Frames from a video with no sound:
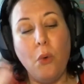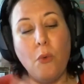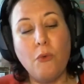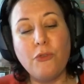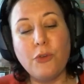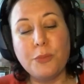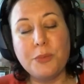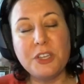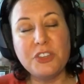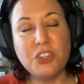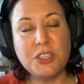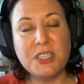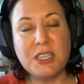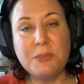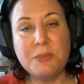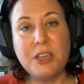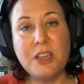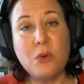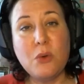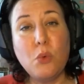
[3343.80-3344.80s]
For
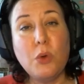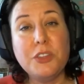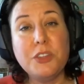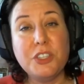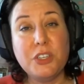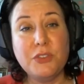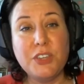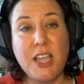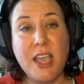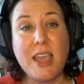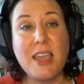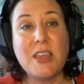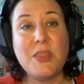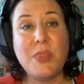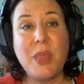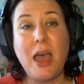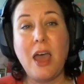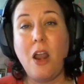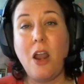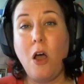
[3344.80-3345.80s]
BJCP, once you've taken
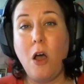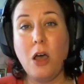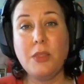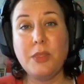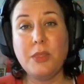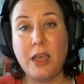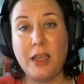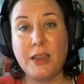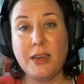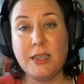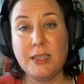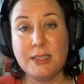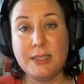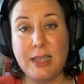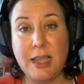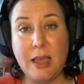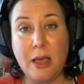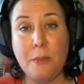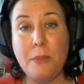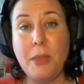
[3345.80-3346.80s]
that online
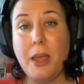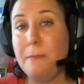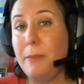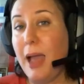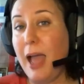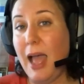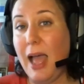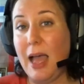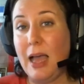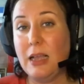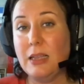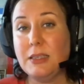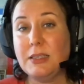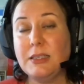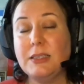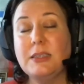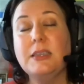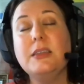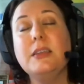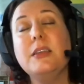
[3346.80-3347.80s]
exam and
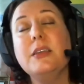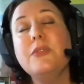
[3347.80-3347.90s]
passed,